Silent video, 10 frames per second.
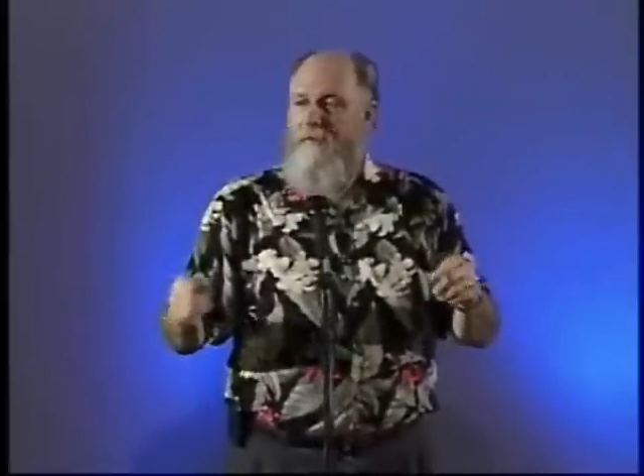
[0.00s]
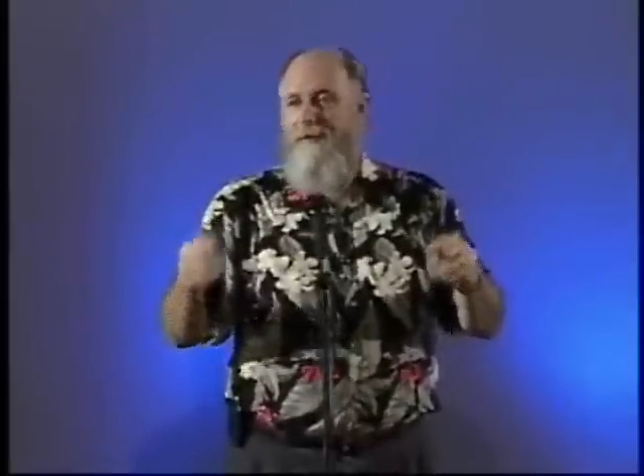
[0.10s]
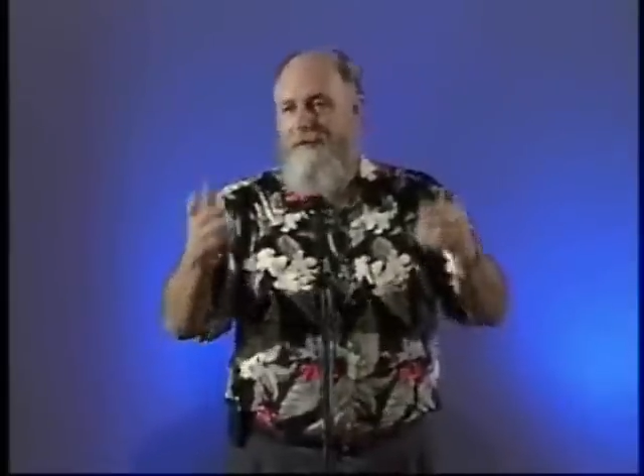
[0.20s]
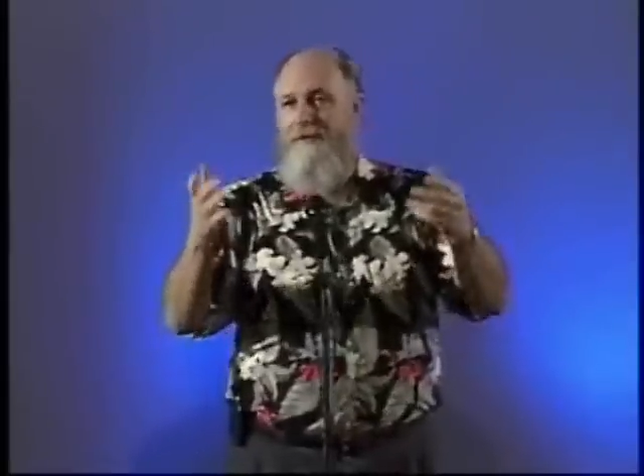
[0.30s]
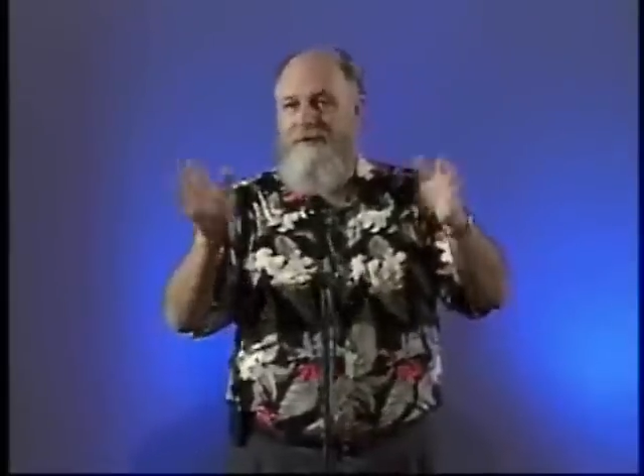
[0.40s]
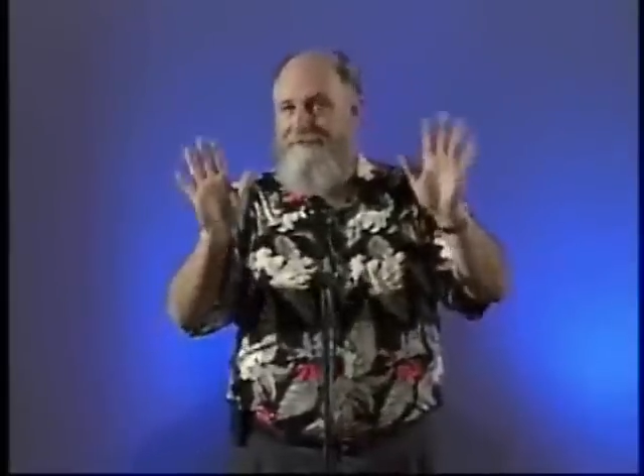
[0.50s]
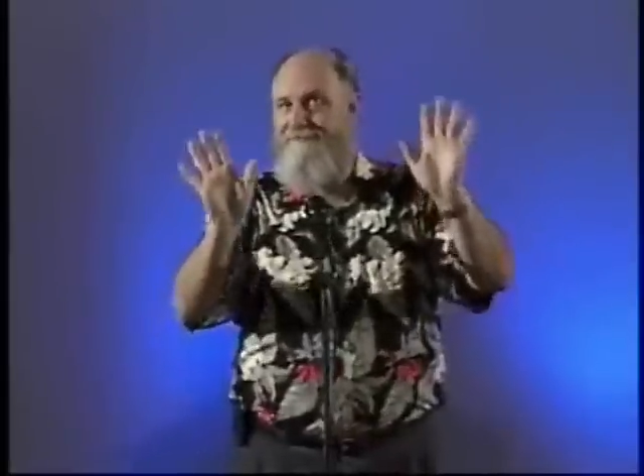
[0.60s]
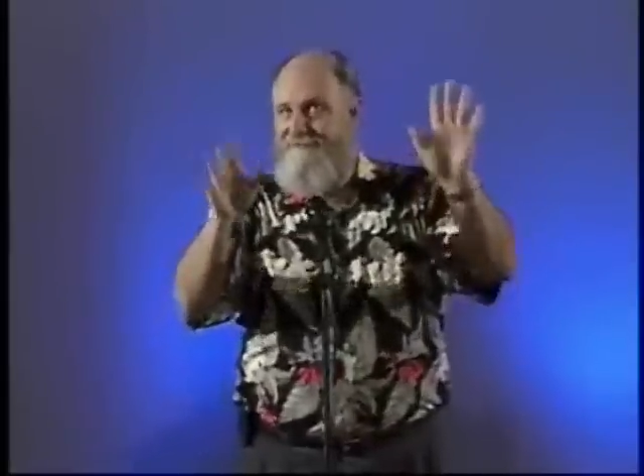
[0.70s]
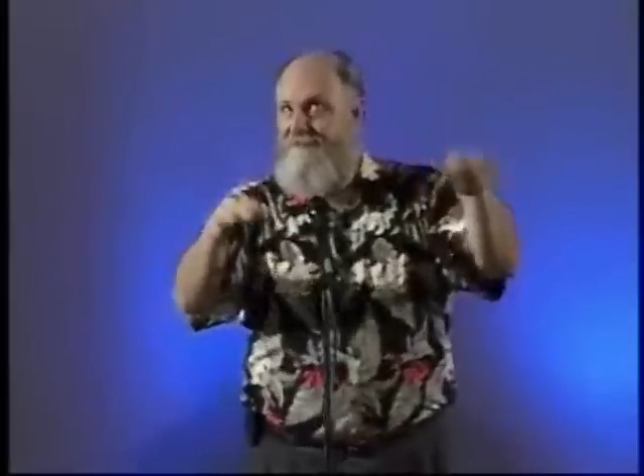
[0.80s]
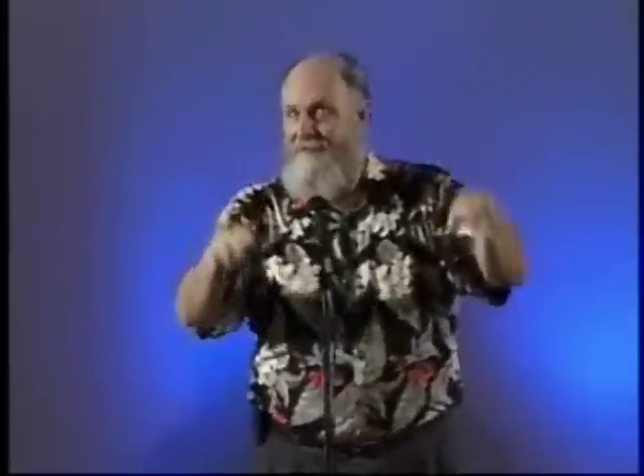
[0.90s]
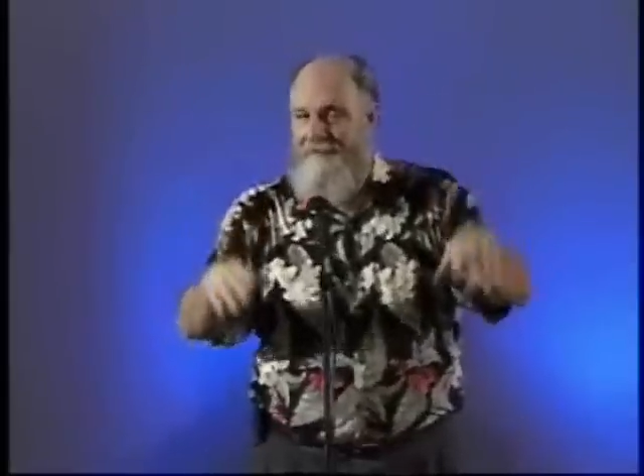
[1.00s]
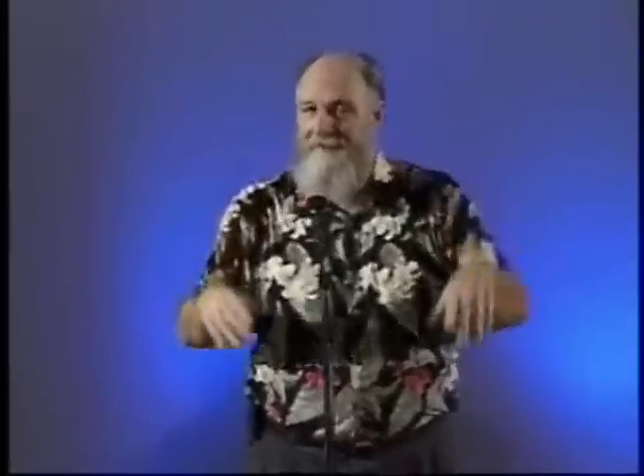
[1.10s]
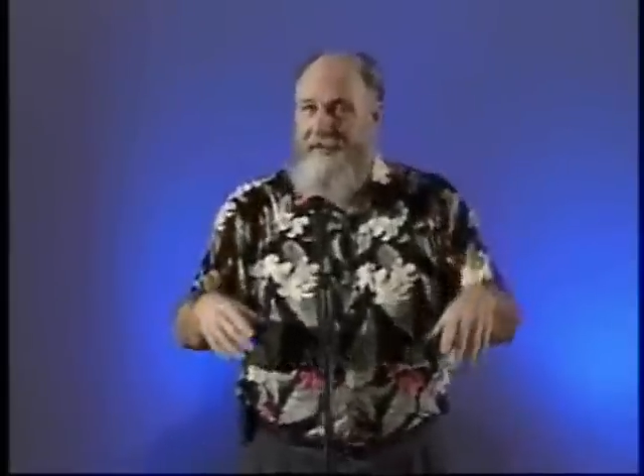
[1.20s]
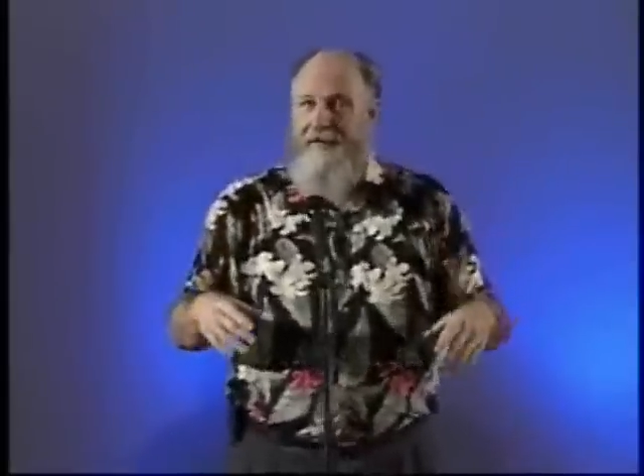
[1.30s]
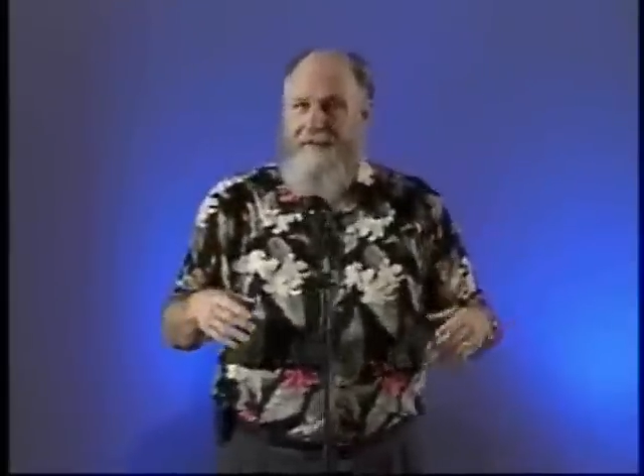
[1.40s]
Well, of course,
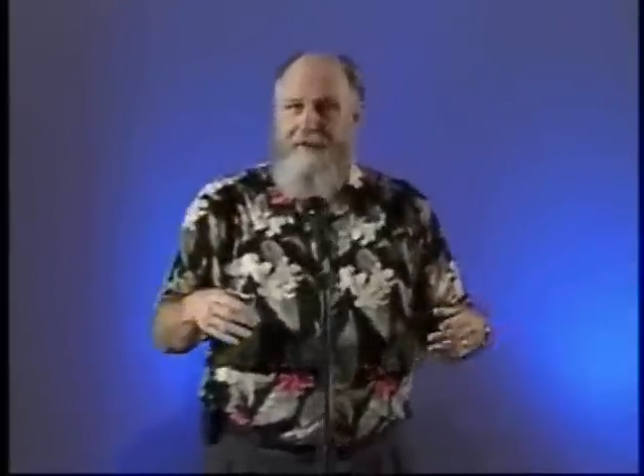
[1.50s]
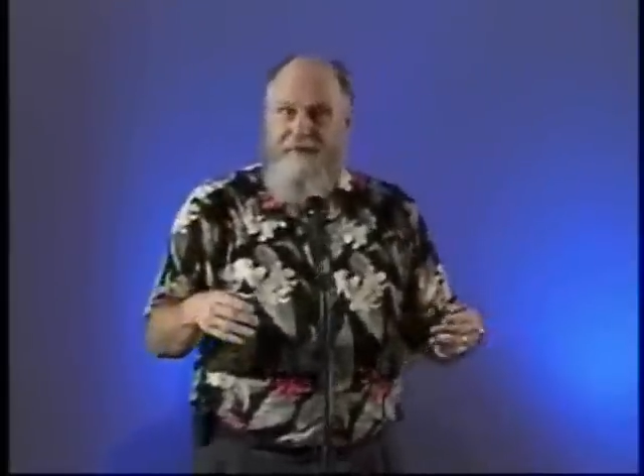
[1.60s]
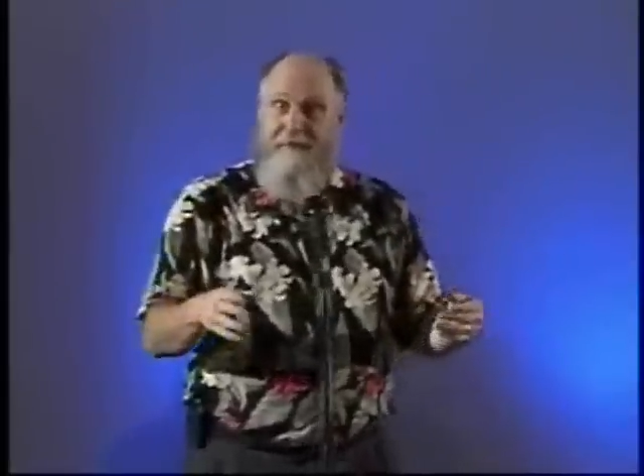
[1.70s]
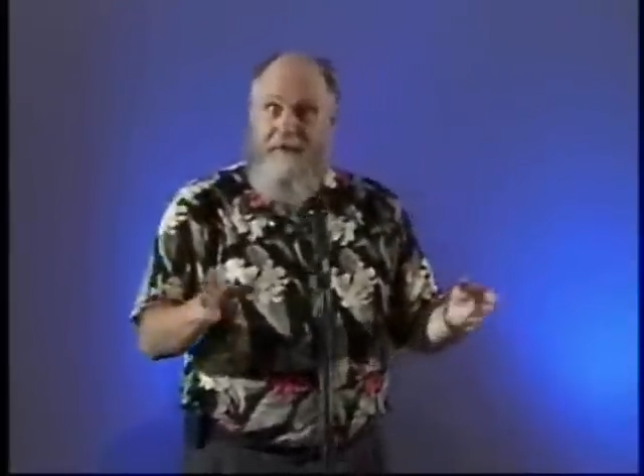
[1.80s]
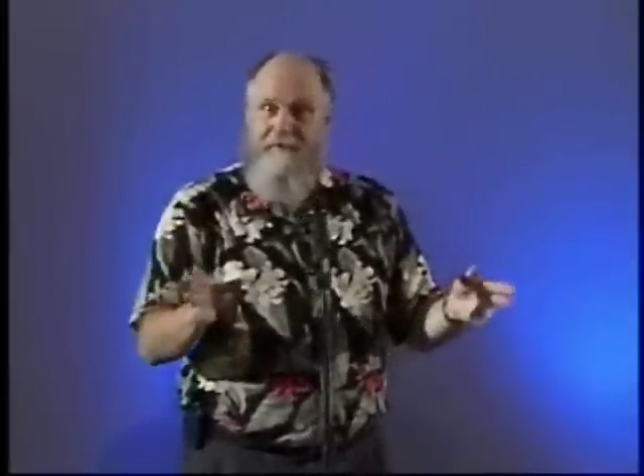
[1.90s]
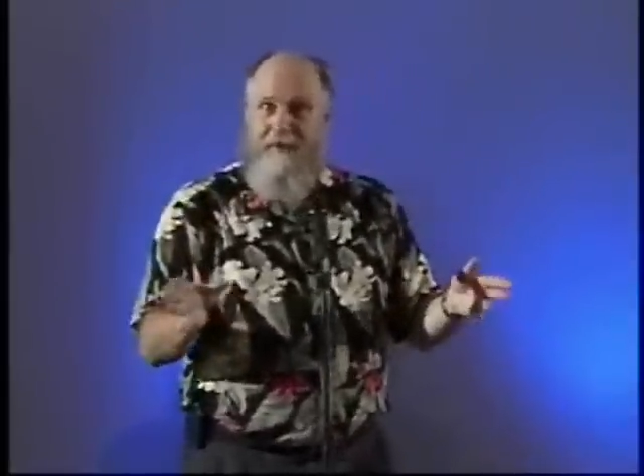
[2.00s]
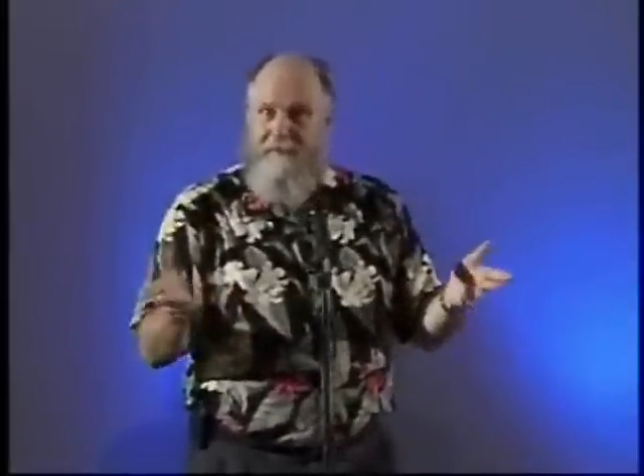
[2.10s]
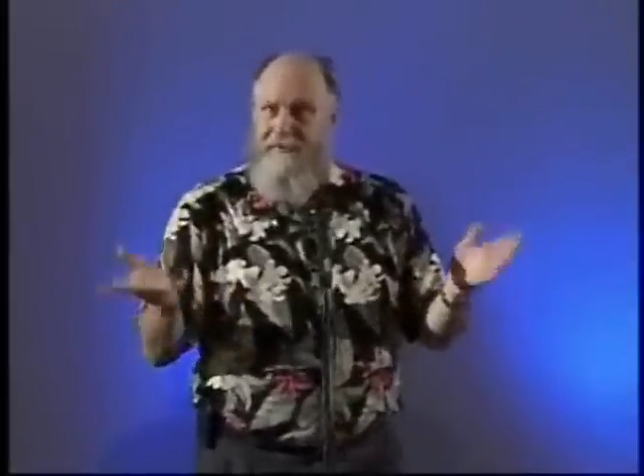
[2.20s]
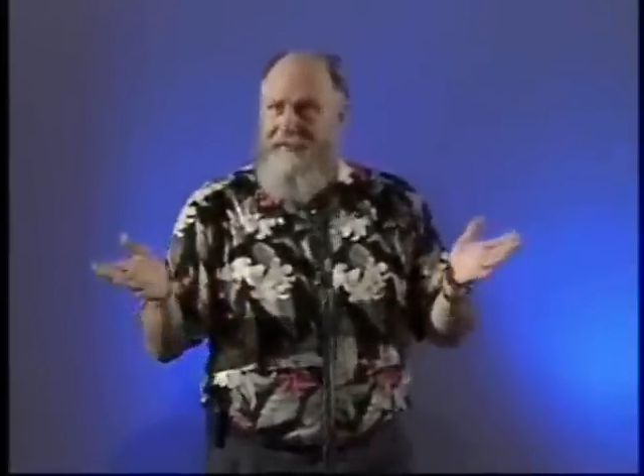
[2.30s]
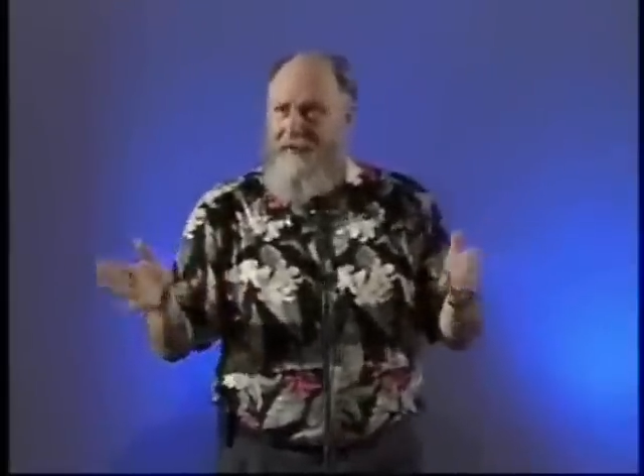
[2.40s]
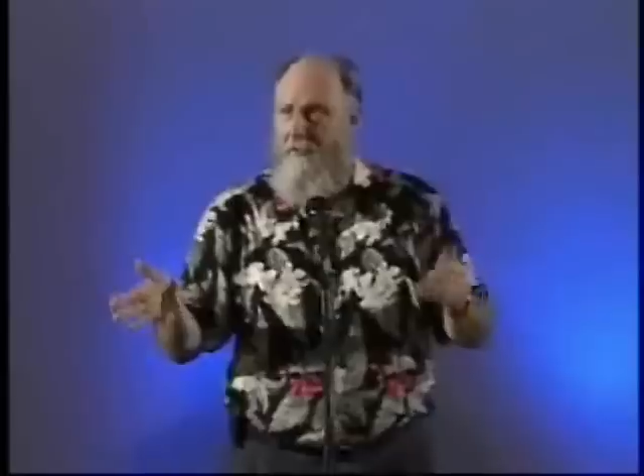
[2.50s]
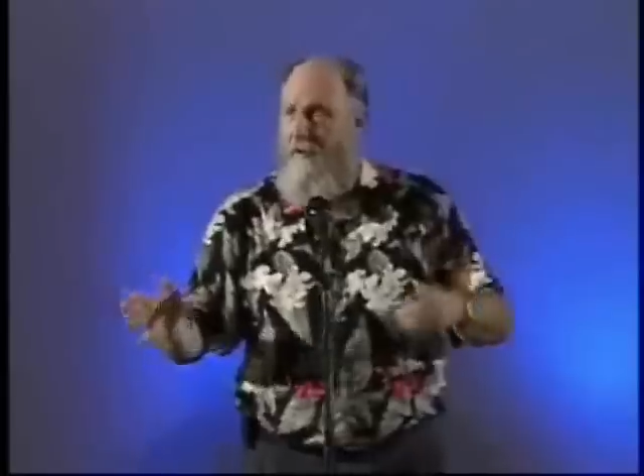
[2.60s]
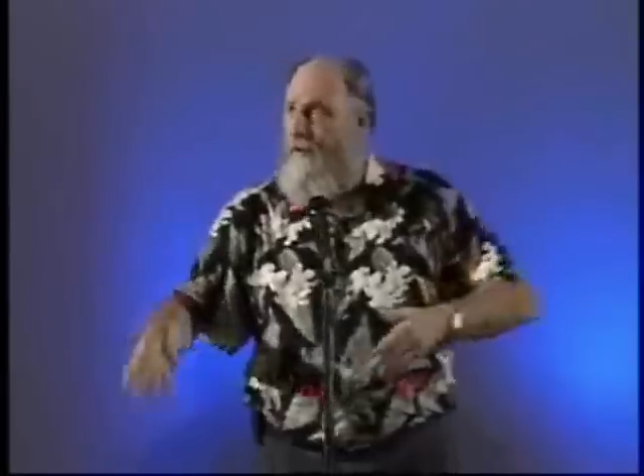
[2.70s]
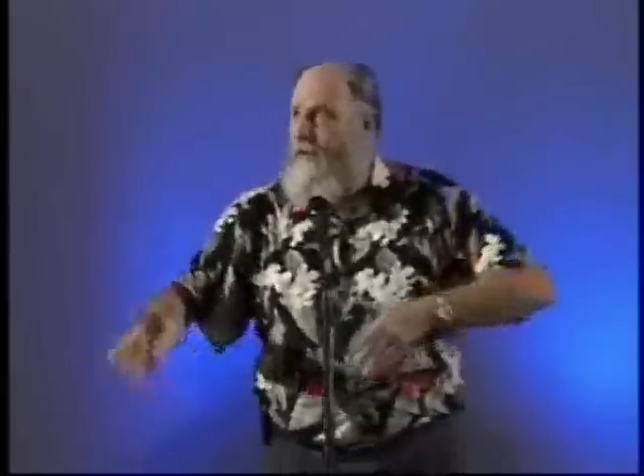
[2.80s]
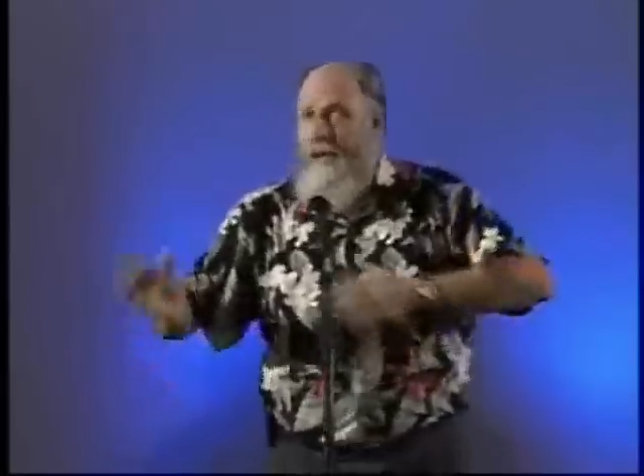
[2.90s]
yeah, curse, fairy frog mother, yeah, that'll work.